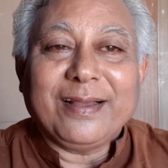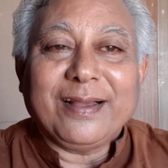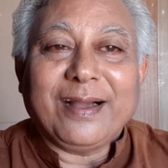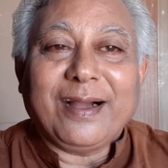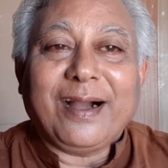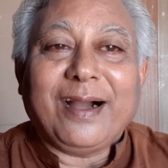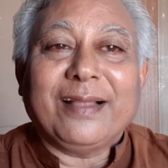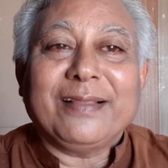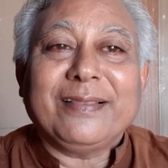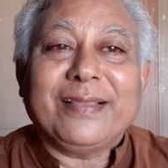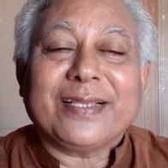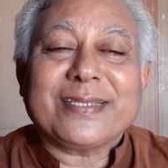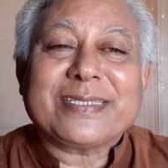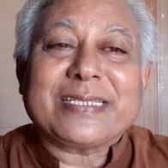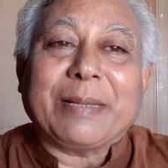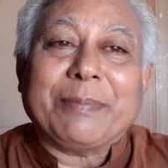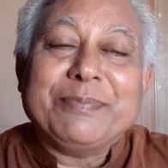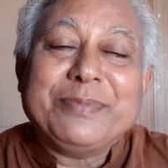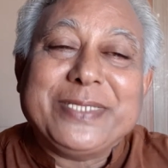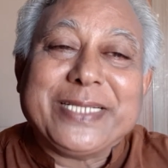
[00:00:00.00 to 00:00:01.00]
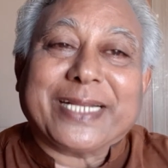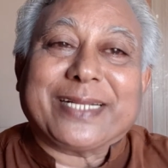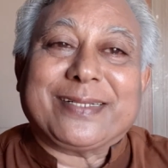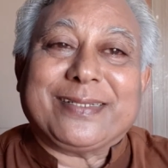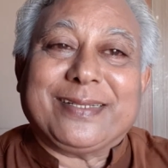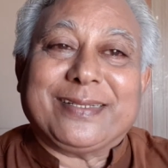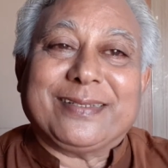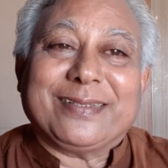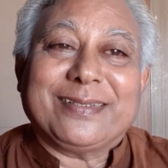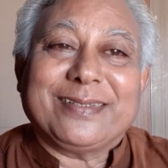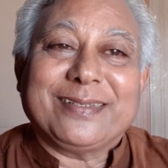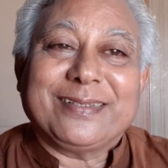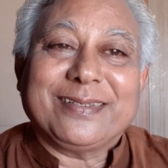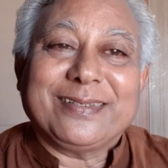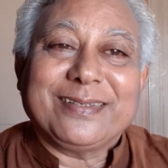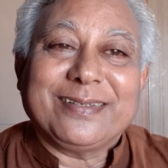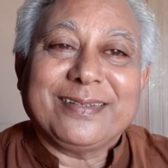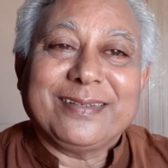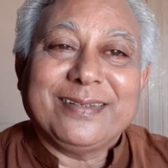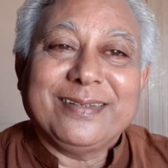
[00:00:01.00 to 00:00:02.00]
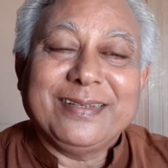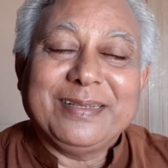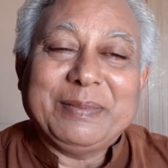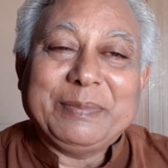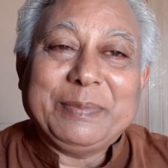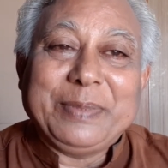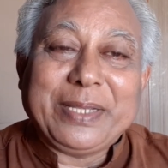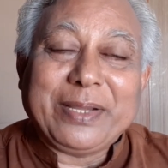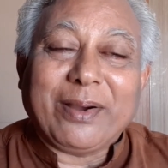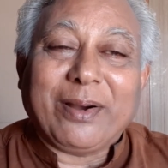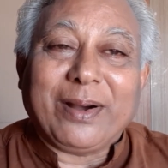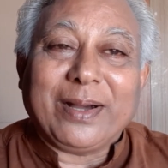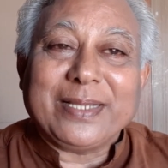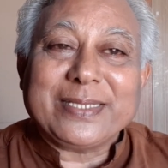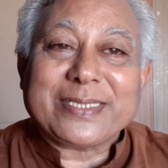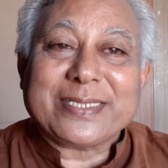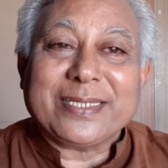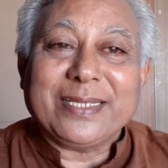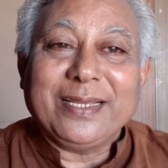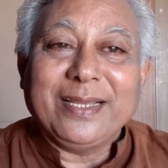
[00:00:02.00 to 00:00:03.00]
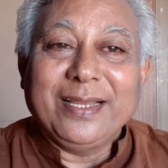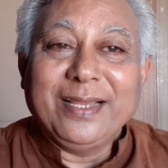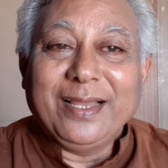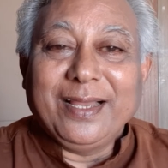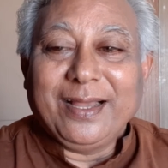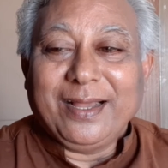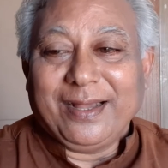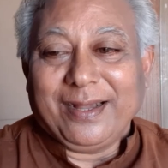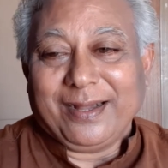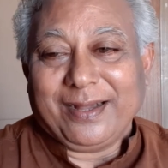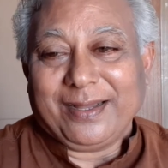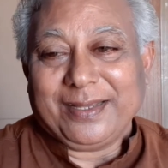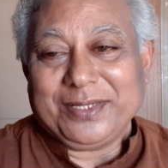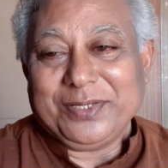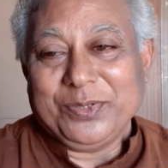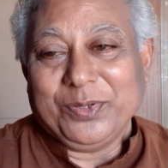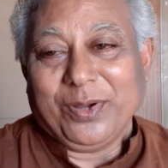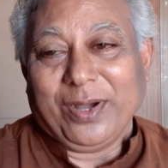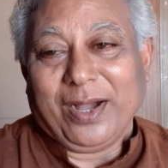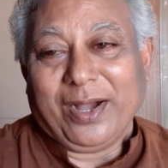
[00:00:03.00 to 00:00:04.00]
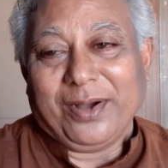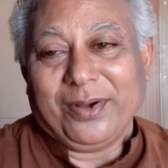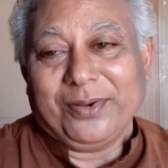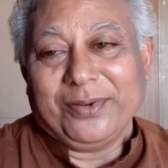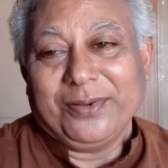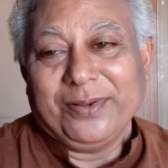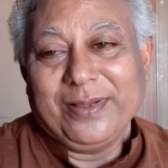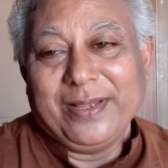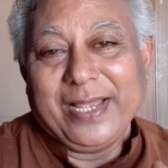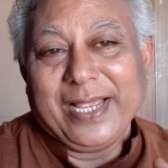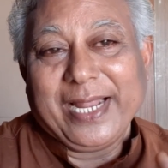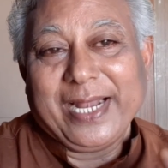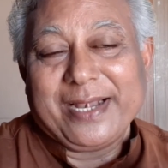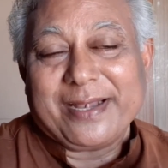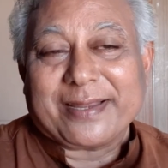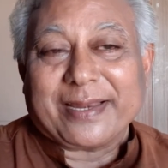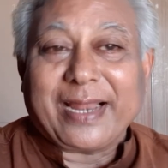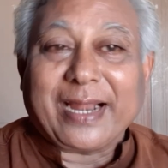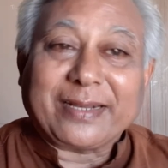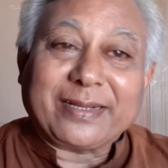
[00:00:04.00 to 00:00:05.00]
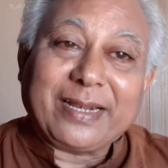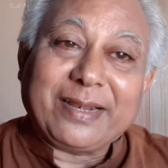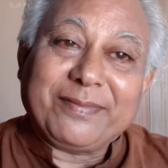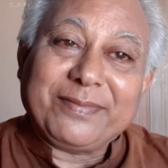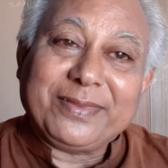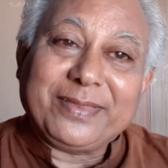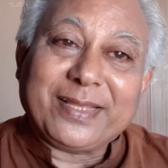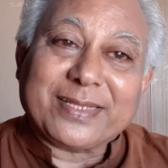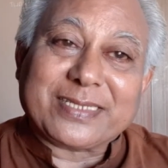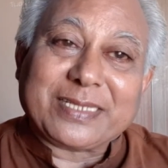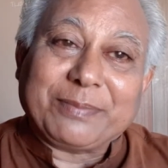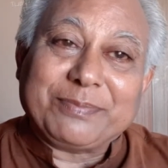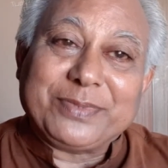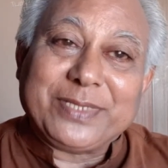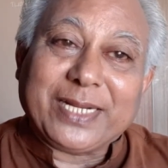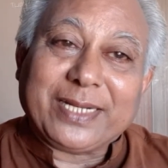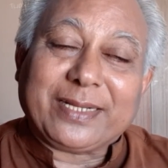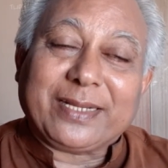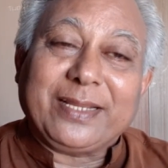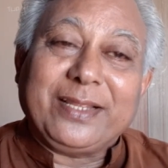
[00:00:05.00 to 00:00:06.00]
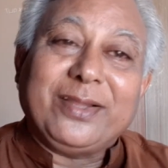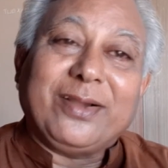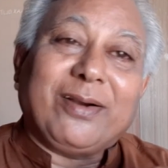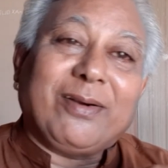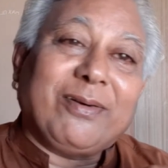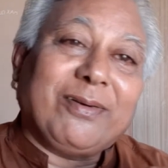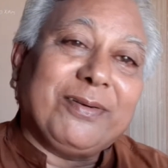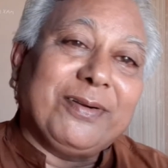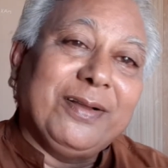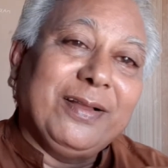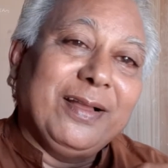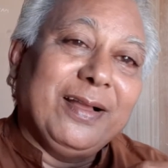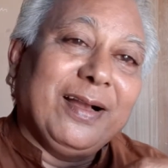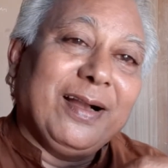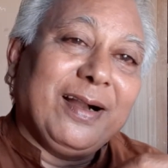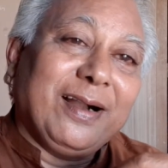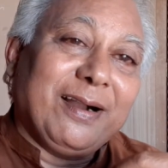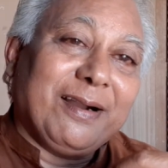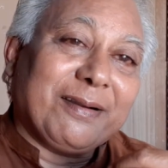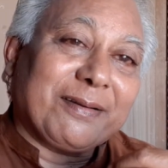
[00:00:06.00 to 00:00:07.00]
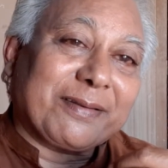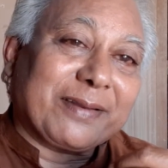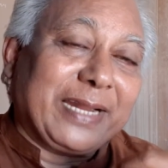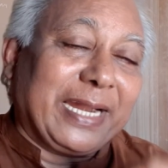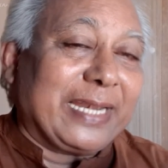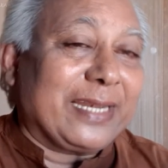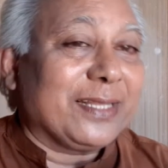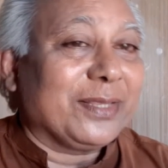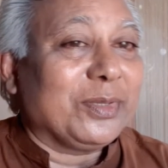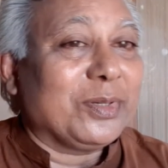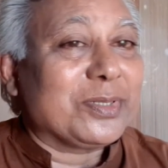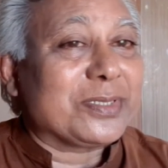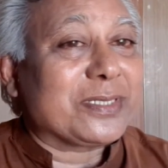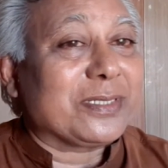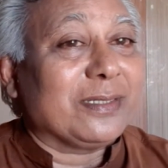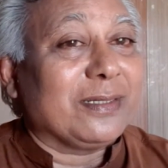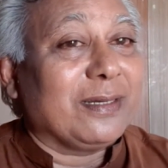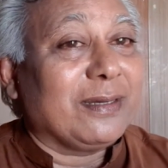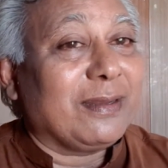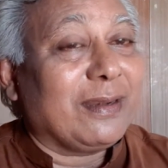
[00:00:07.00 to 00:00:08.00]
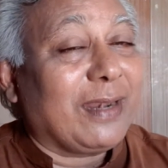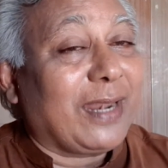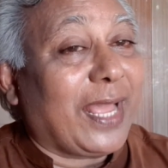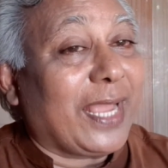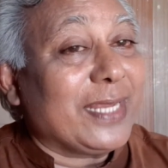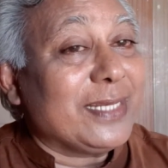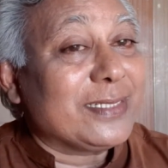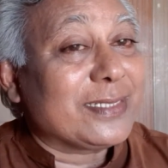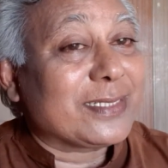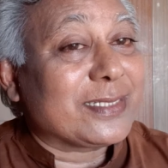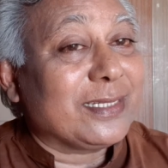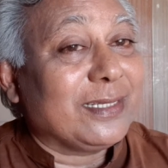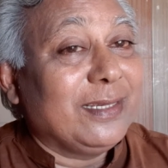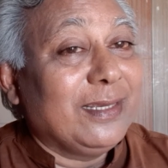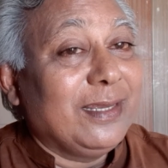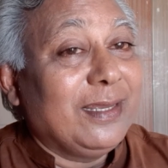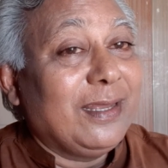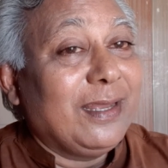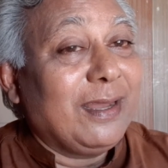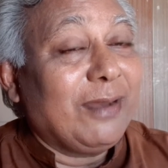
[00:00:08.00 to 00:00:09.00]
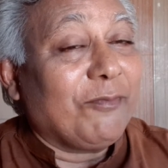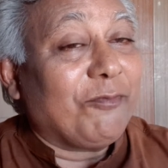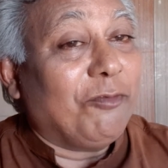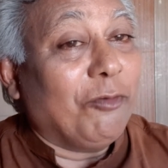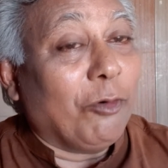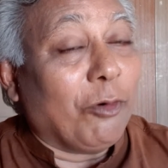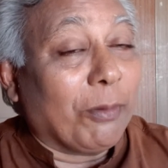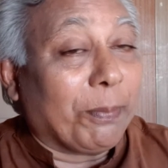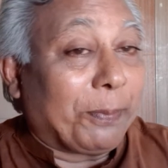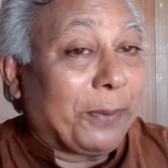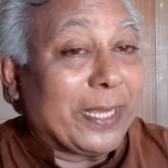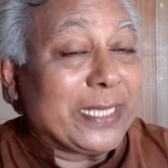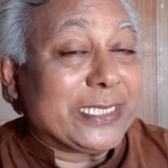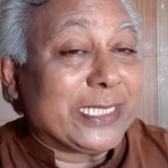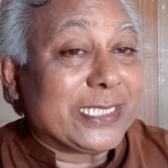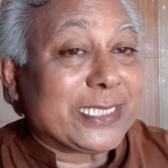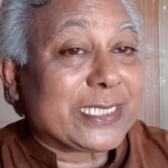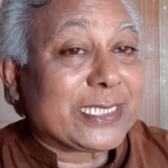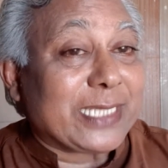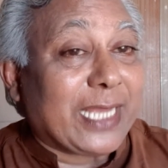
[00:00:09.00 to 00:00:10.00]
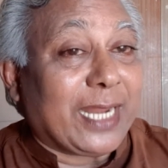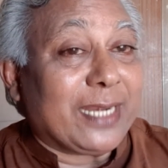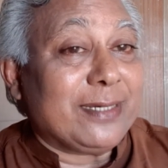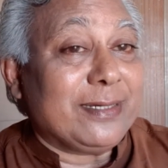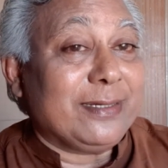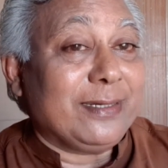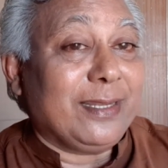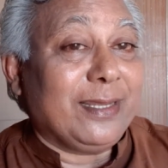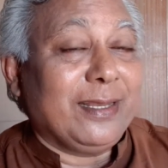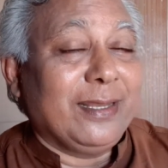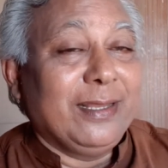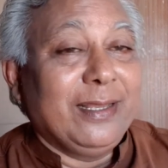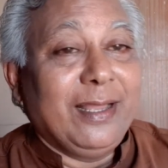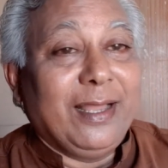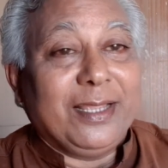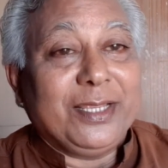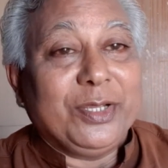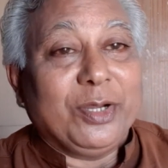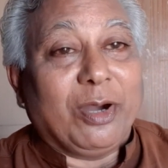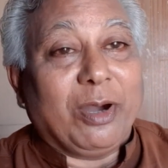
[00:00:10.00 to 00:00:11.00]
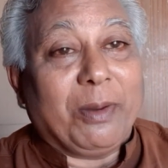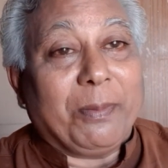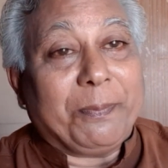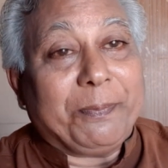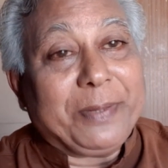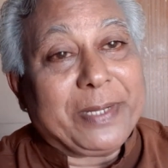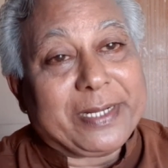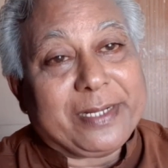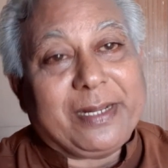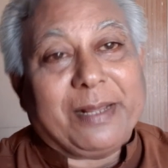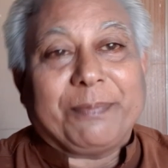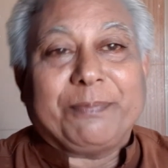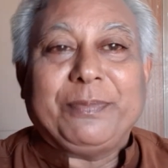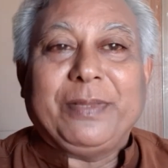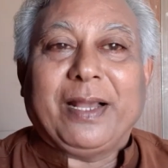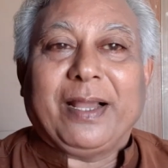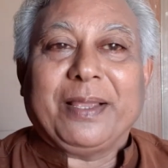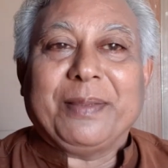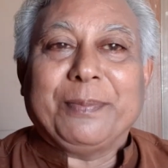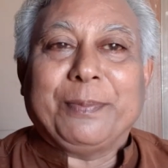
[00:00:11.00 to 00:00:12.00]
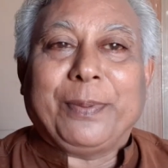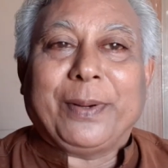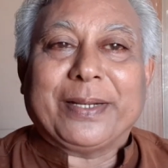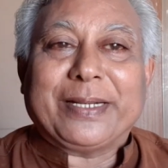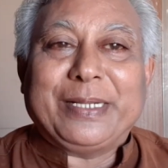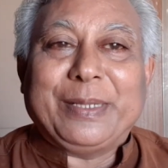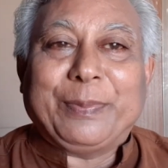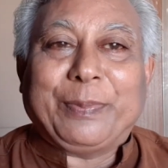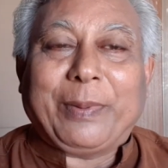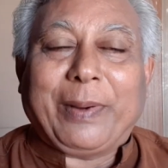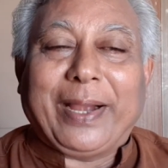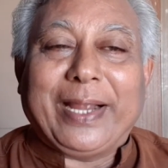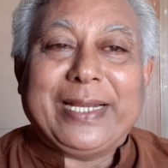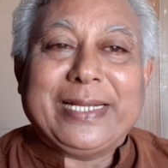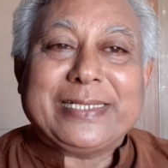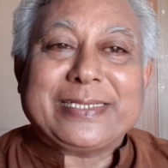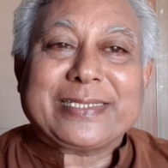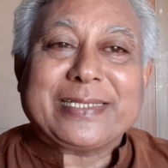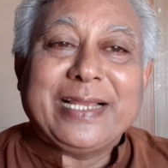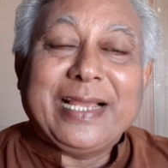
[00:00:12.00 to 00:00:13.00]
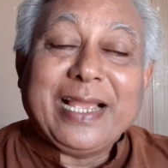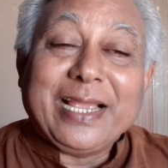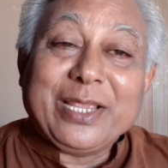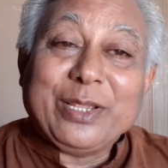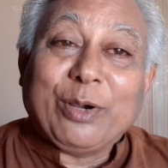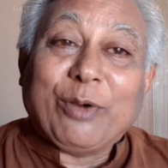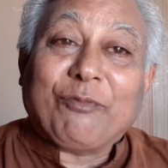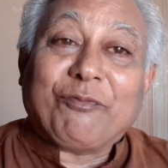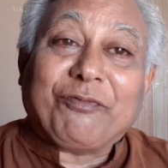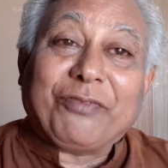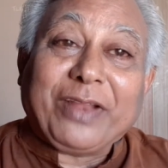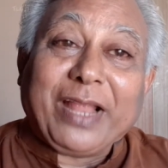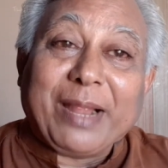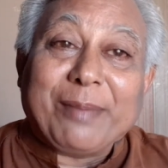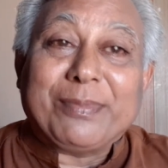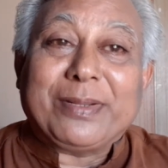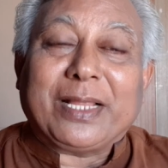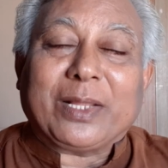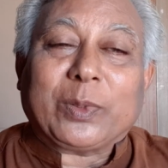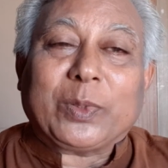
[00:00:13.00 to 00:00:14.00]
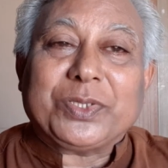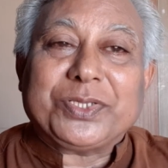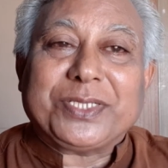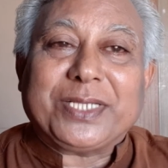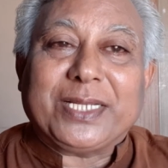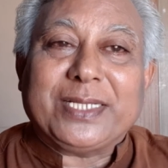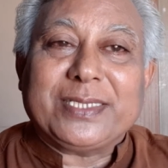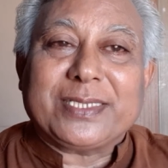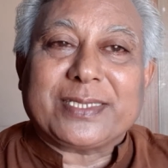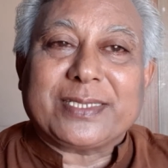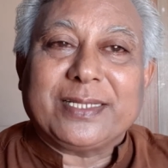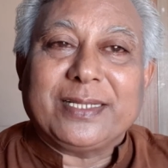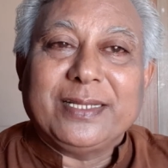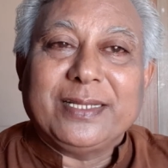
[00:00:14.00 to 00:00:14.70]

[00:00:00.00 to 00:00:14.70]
on the subject, because you have interacted with the subject, you have read those lines, 4 pages, and you have picked up the important points, you have framed the questions.